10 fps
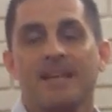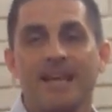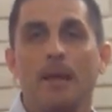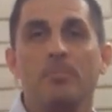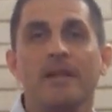
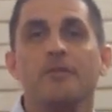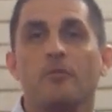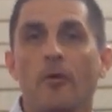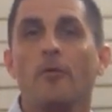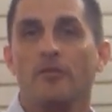Can I play the
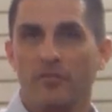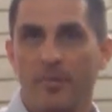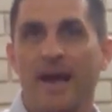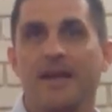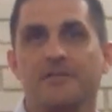role of
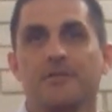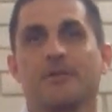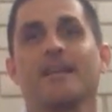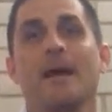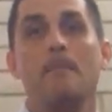pastor?
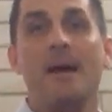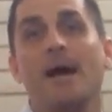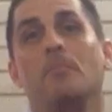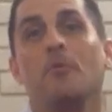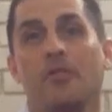Can I
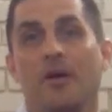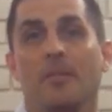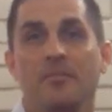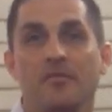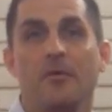Bible
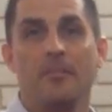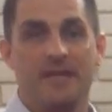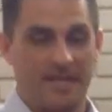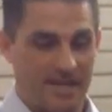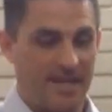thump for a minute?